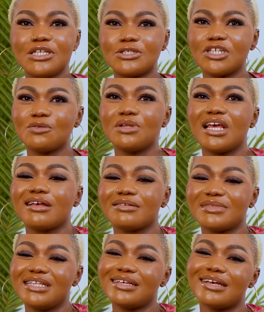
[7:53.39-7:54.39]
to just be like,
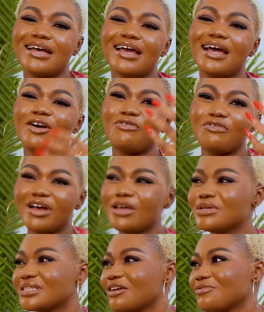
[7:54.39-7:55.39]
guy, how far? You
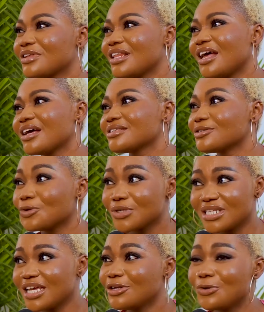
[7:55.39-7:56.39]
said relax.
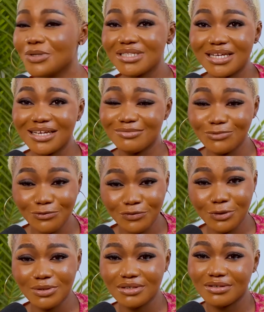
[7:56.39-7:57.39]
No day, move
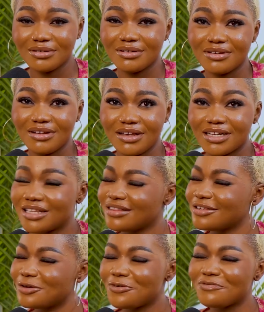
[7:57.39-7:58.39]
on. I can
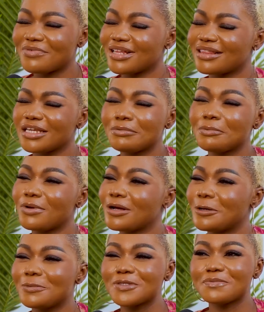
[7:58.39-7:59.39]
think of 3 people are
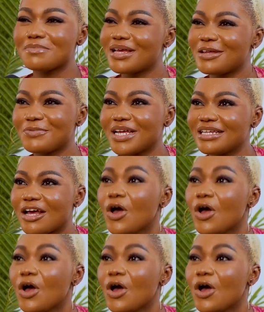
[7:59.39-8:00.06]
coming to mind right now,